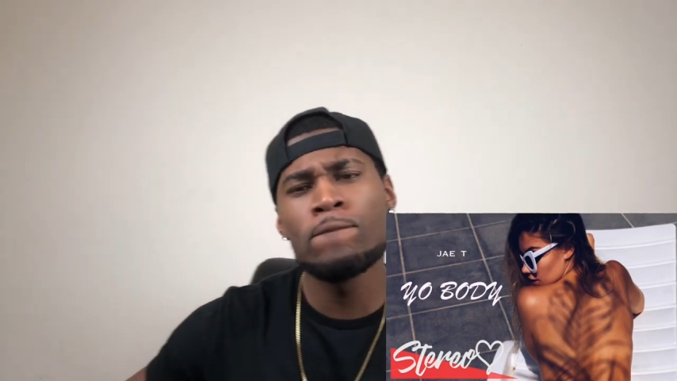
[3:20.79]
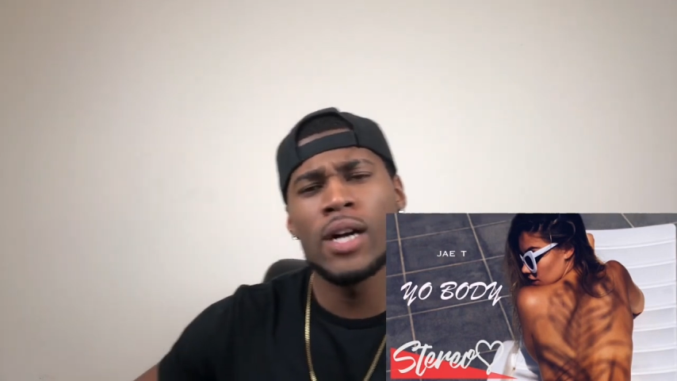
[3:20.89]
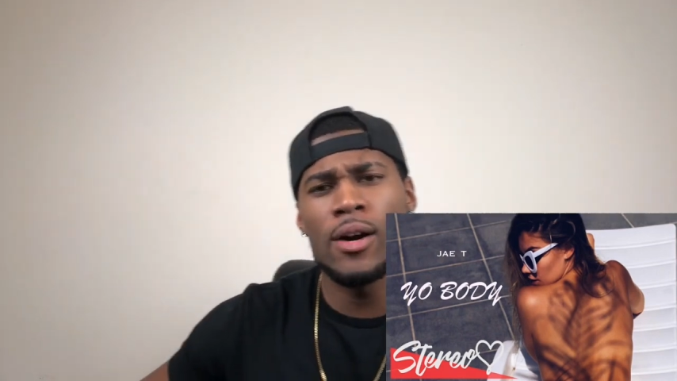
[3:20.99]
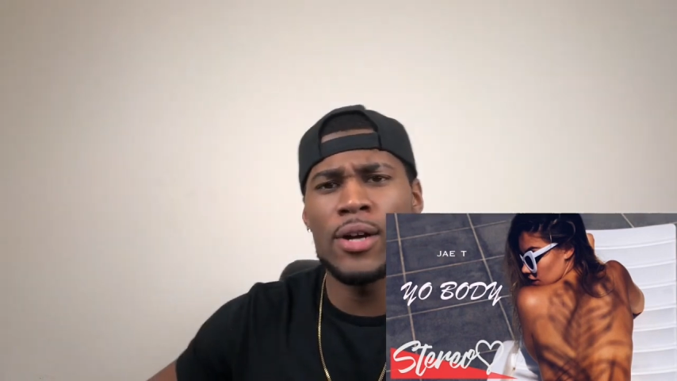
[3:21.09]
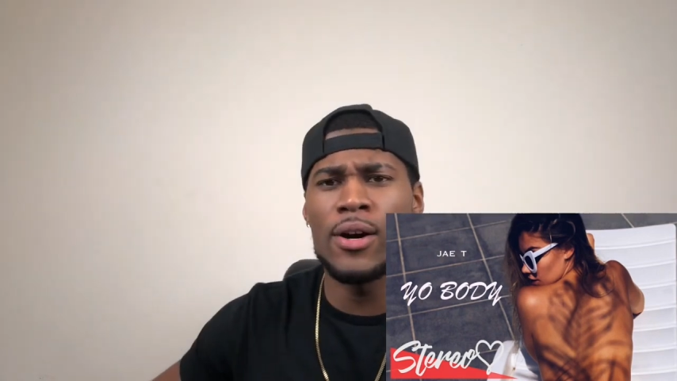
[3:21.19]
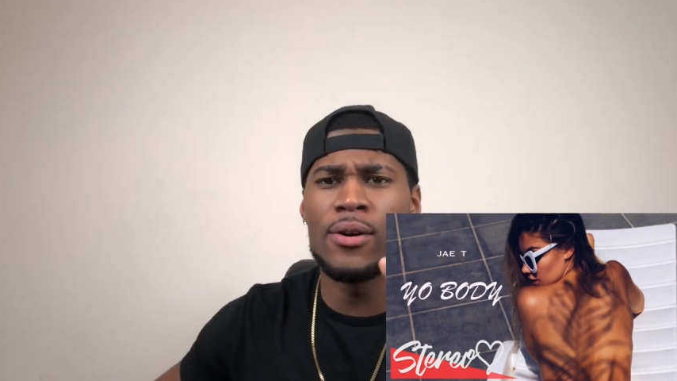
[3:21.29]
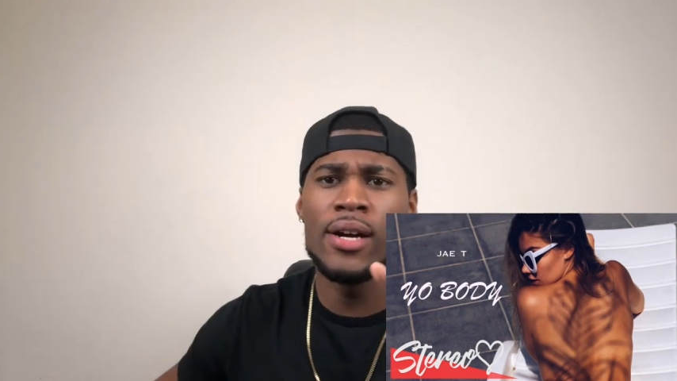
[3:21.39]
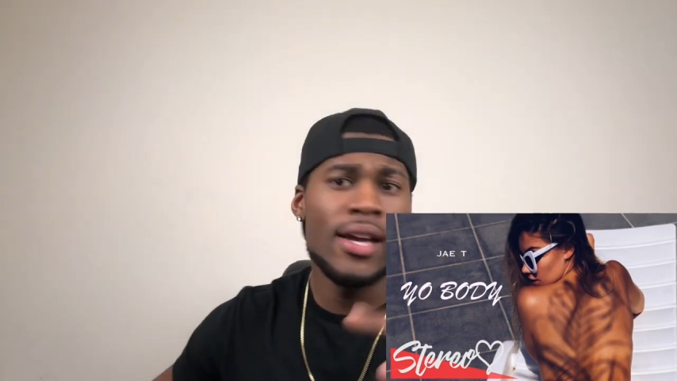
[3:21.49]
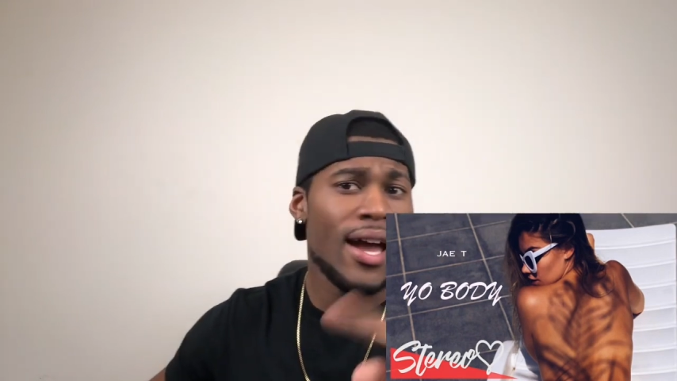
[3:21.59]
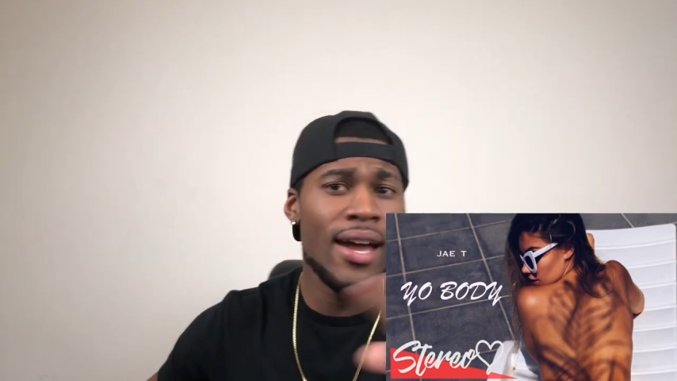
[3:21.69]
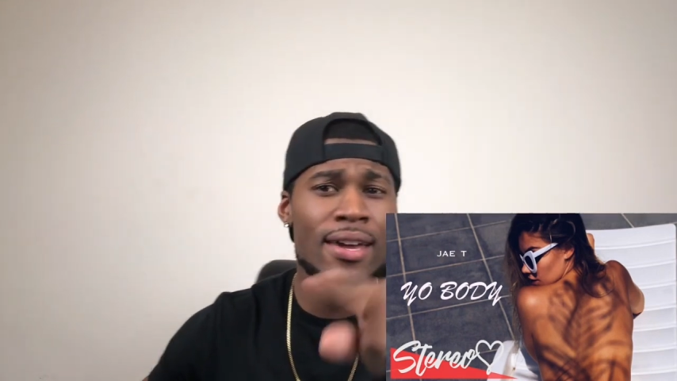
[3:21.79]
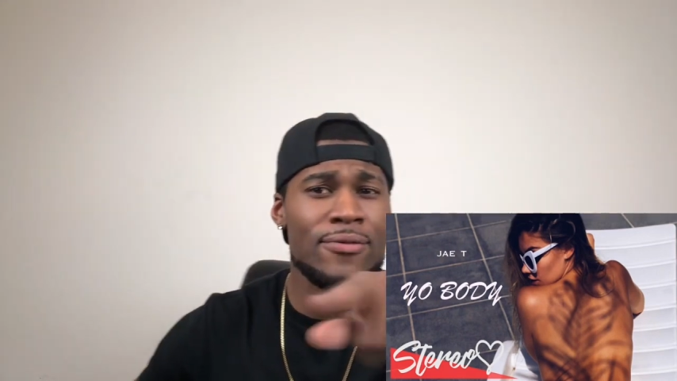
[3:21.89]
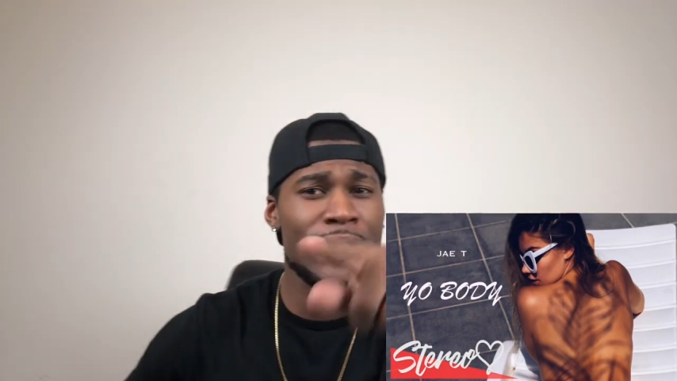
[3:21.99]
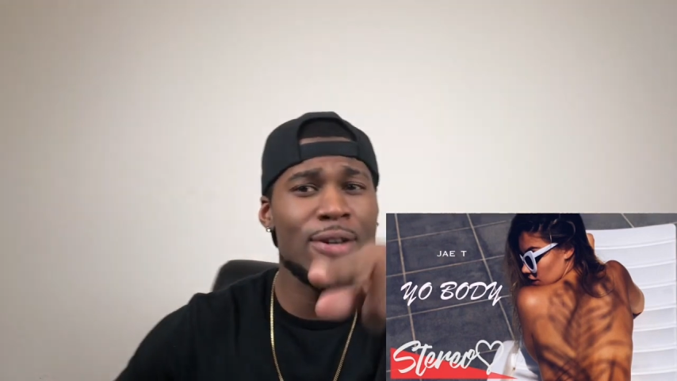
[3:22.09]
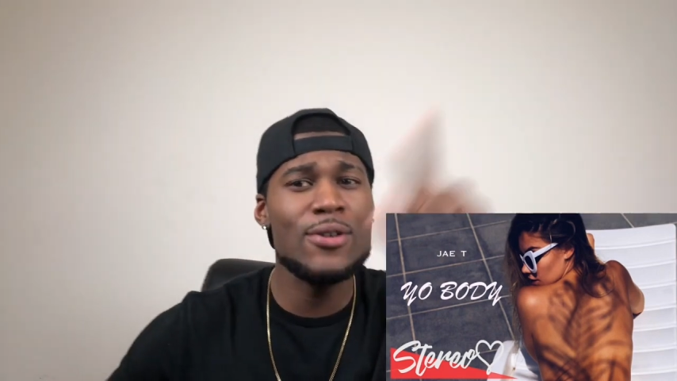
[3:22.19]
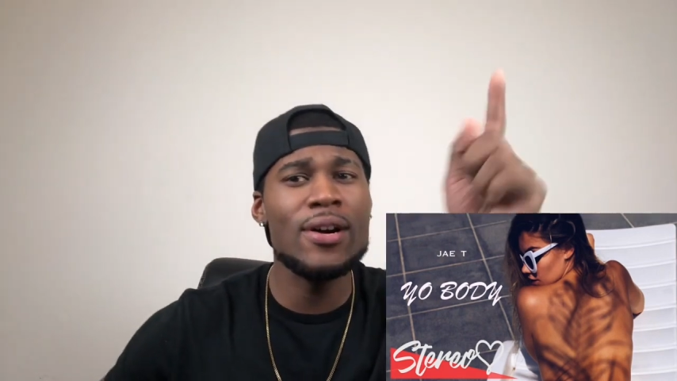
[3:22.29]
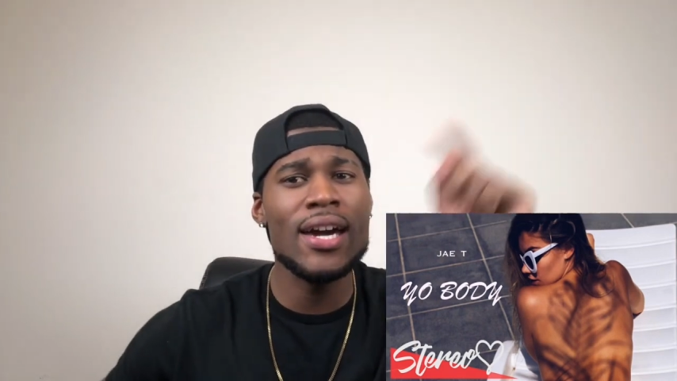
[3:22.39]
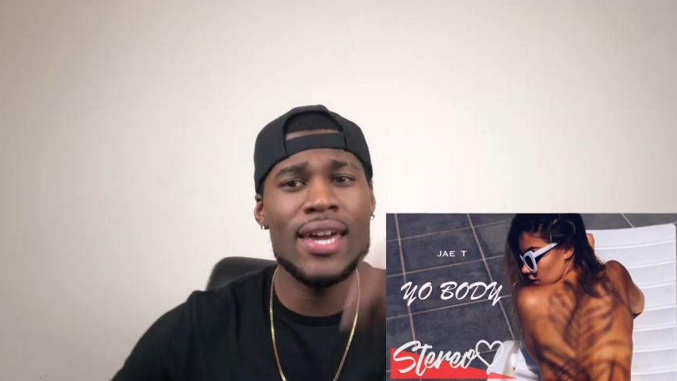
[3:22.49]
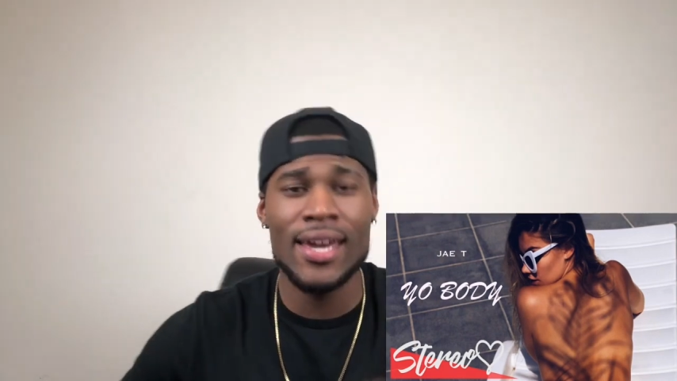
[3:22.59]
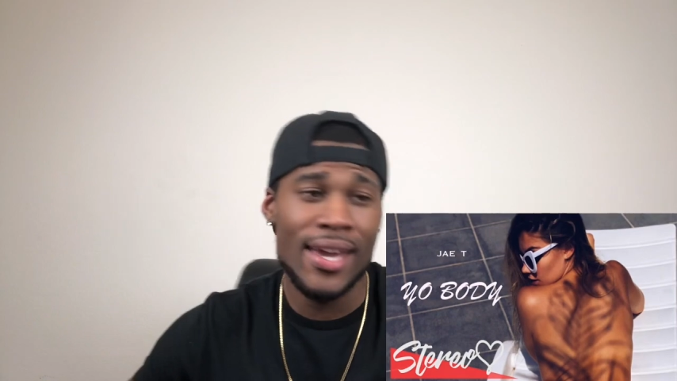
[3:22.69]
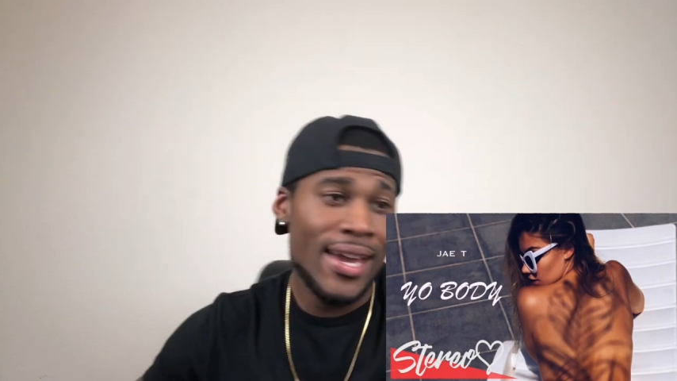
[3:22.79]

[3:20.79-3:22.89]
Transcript: Hold on. I ain't finna wait.